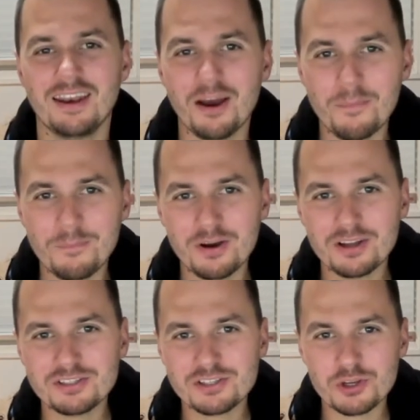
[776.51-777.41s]

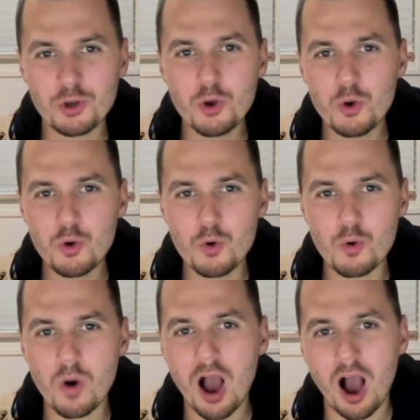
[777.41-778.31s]
Number
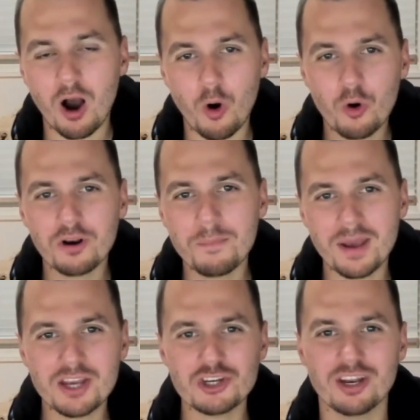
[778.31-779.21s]
two,
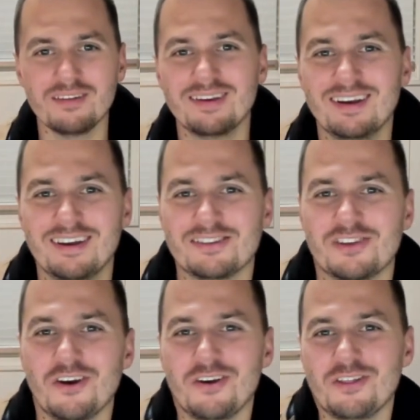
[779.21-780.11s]
automation.
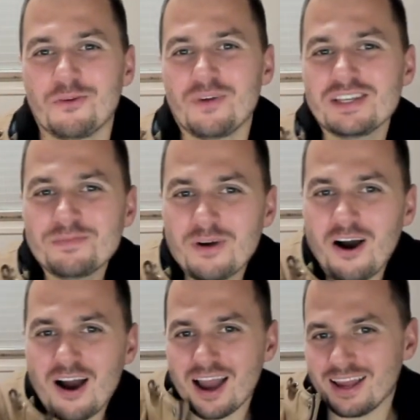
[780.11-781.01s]
So, the reason
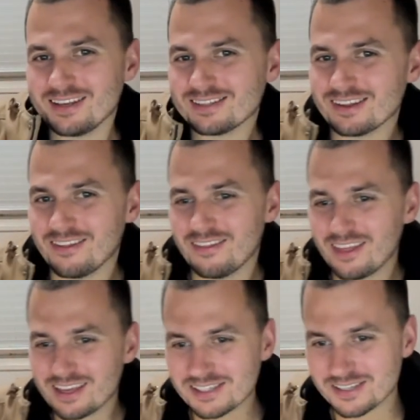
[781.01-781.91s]
behind
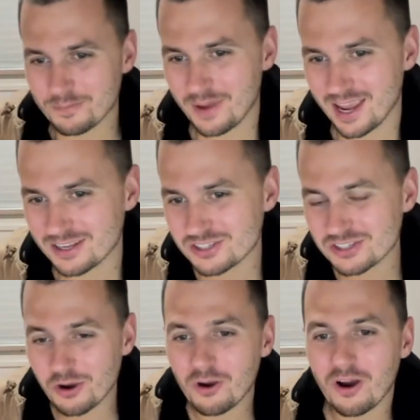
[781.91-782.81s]
this being
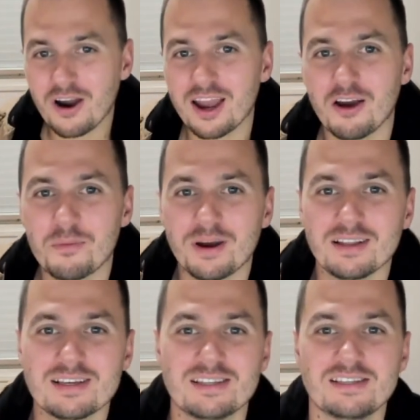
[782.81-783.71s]
so high on my
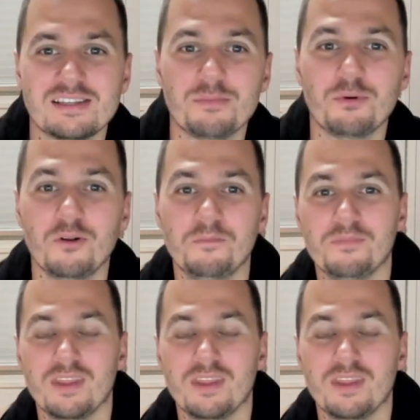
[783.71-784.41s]
list is simple.